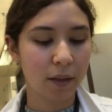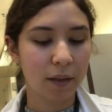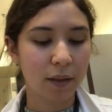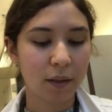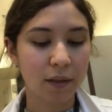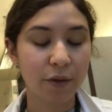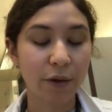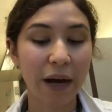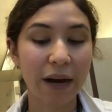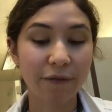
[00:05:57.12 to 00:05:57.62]

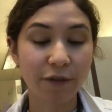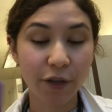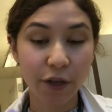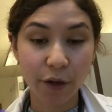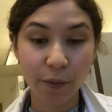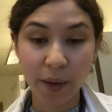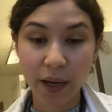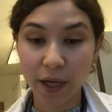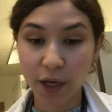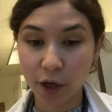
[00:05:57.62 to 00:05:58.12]
So after
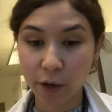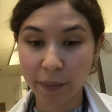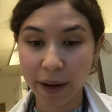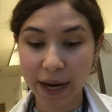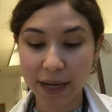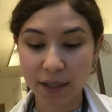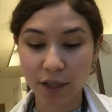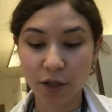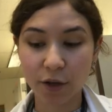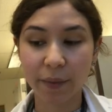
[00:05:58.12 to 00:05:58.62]
you make your
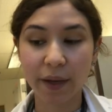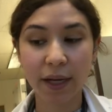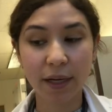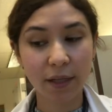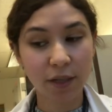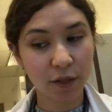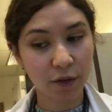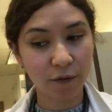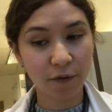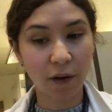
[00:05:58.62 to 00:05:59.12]
master
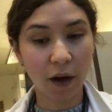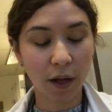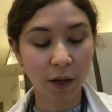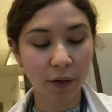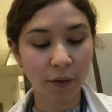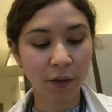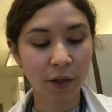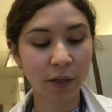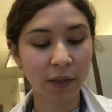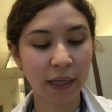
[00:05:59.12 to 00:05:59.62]
mix, you follow
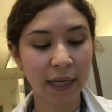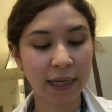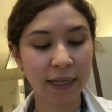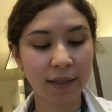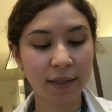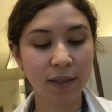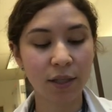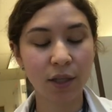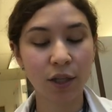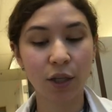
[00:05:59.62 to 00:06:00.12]
your
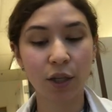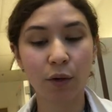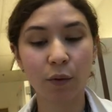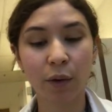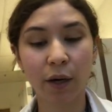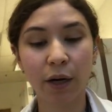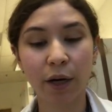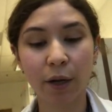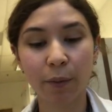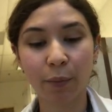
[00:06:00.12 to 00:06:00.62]
list, you
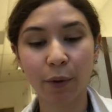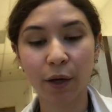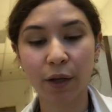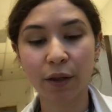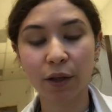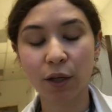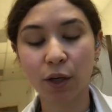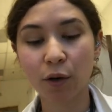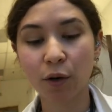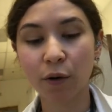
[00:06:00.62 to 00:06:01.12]
are going to
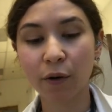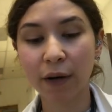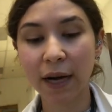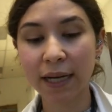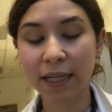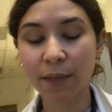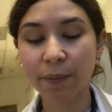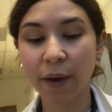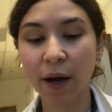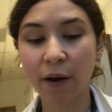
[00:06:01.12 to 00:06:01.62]
put the
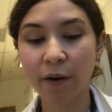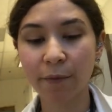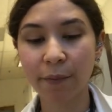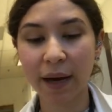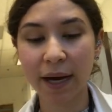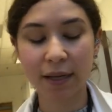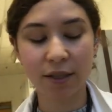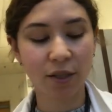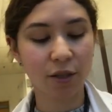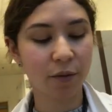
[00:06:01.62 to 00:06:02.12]
correct amount of
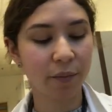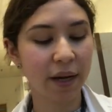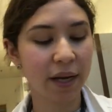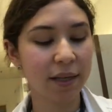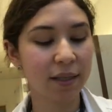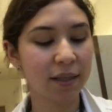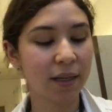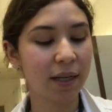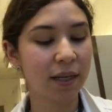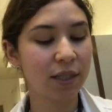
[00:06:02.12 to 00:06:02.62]
master
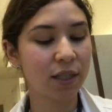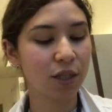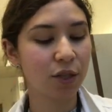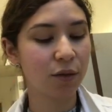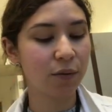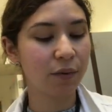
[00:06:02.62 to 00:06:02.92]
mix into